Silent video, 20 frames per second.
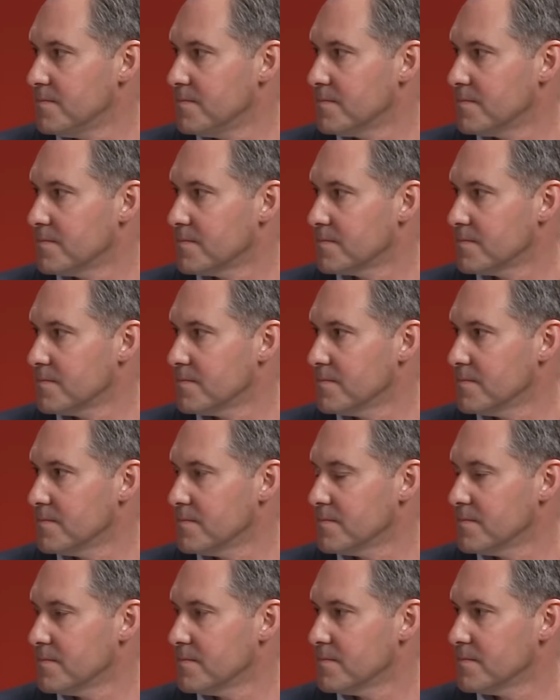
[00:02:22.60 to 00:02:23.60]

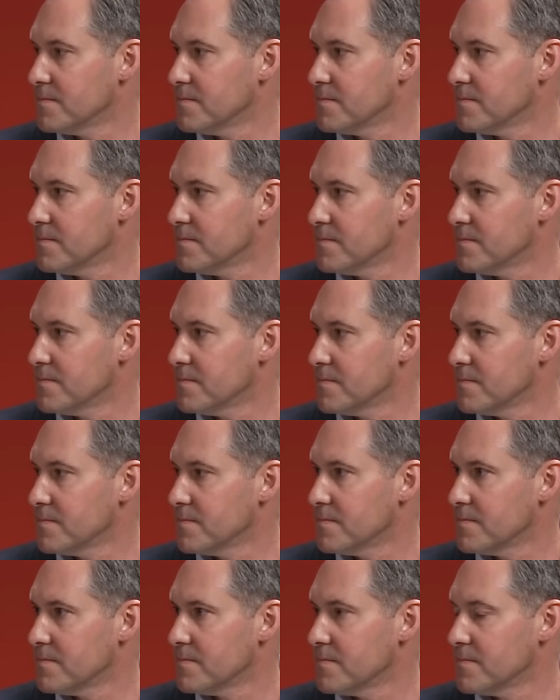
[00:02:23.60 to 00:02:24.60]

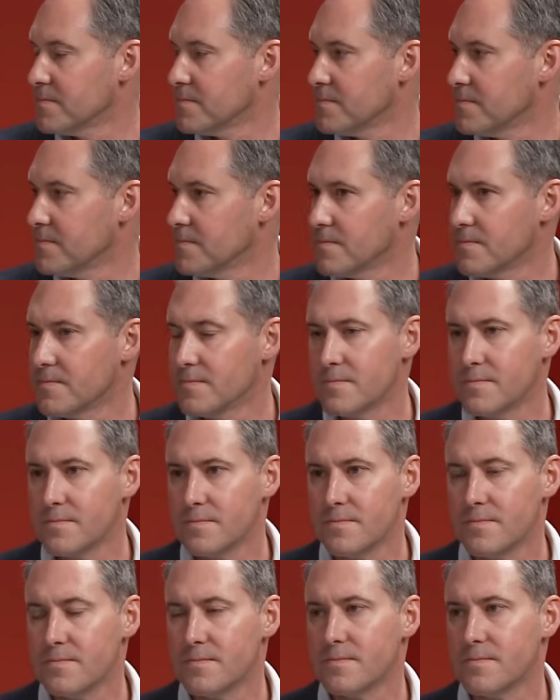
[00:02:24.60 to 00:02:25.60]

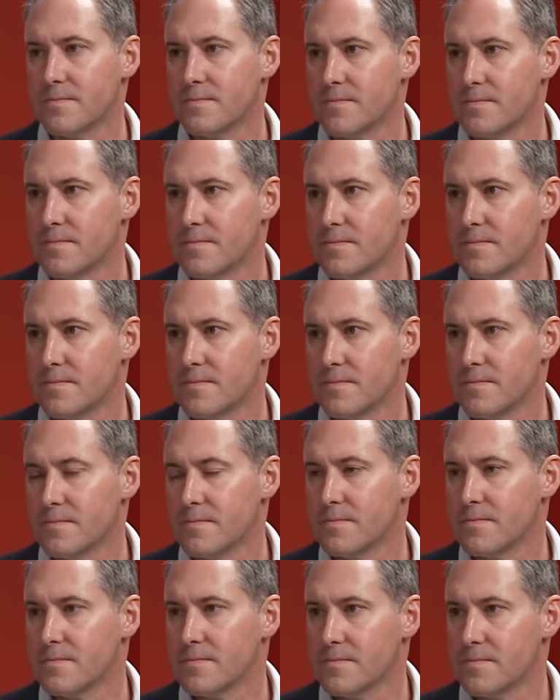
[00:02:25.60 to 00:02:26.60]

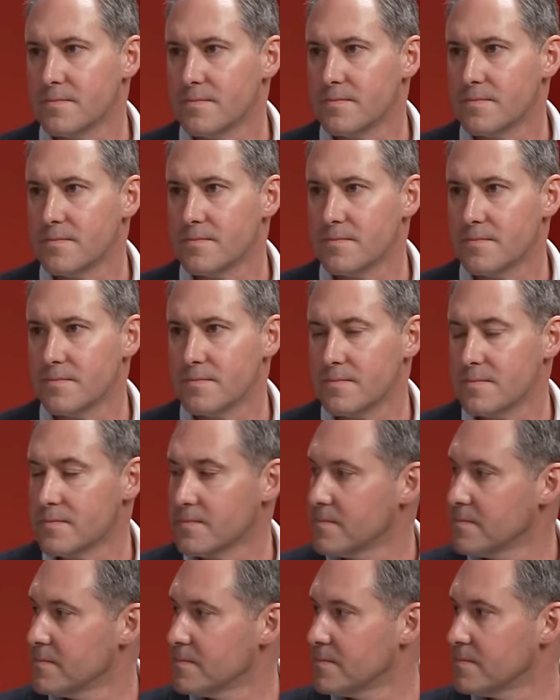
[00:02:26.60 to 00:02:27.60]

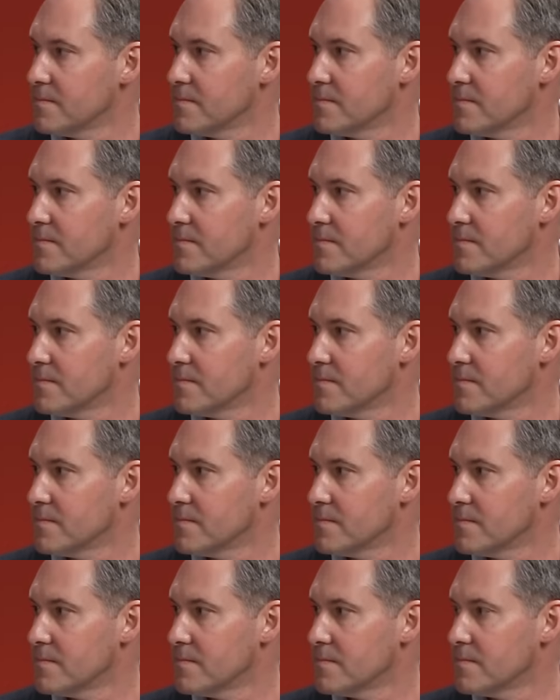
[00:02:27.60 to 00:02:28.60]

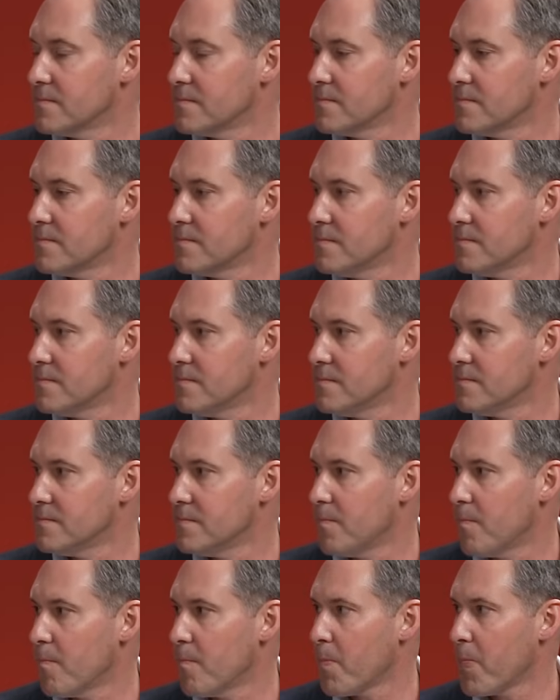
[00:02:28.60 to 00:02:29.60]

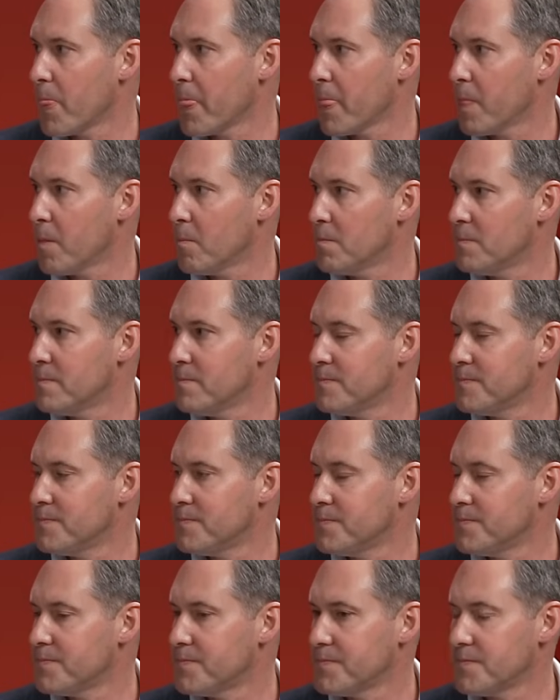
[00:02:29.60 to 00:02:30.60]
The person shown says nothing.